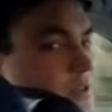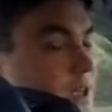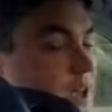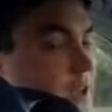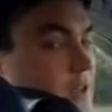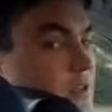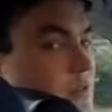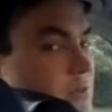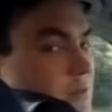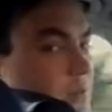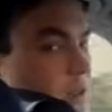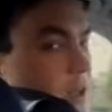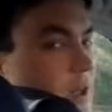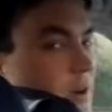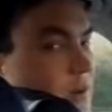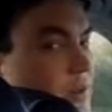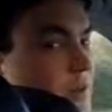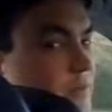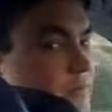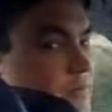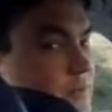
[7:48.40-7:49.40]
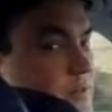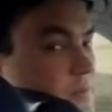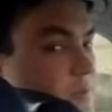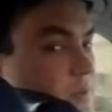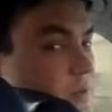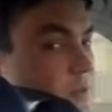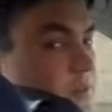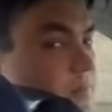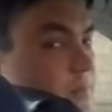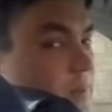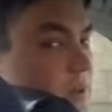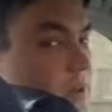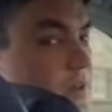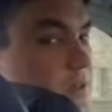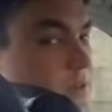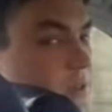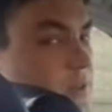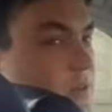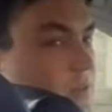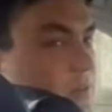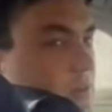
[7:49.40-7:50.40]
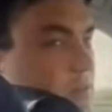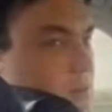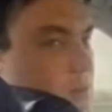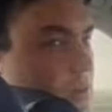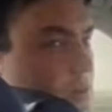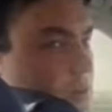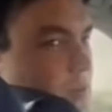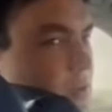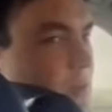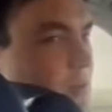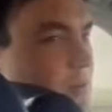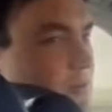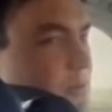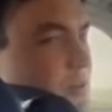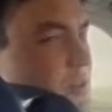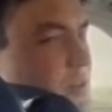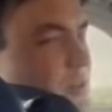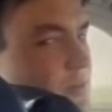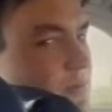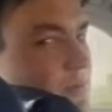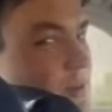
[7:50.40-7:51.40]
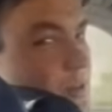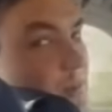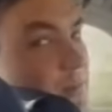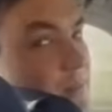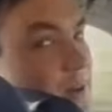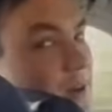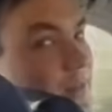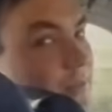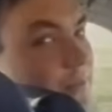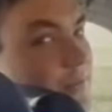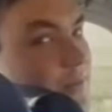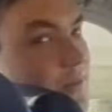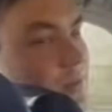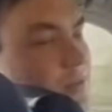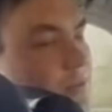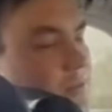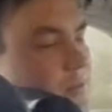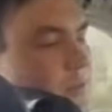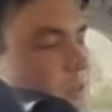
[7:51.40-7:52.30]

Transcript: tactical area of responsibility, which is a real mouthful,